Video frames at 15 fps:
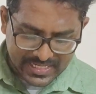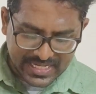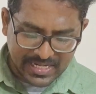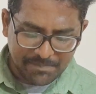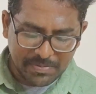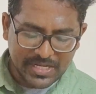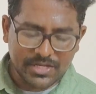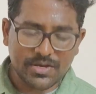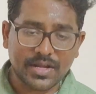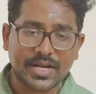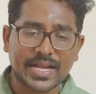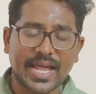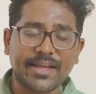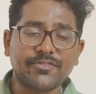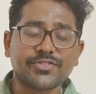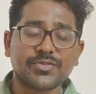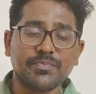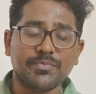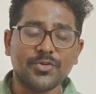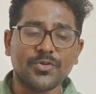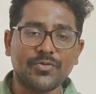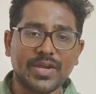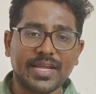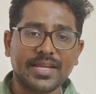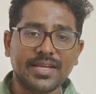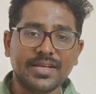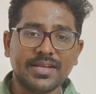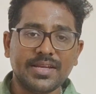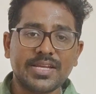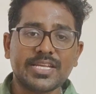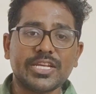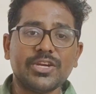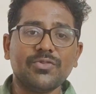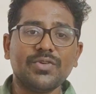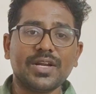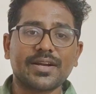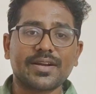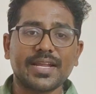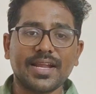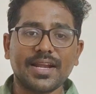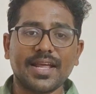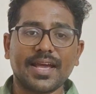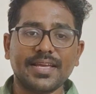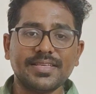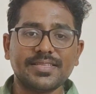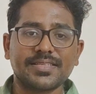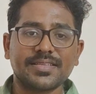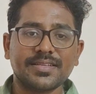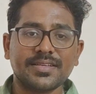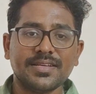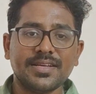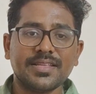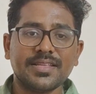keeping your lives moving, you will realize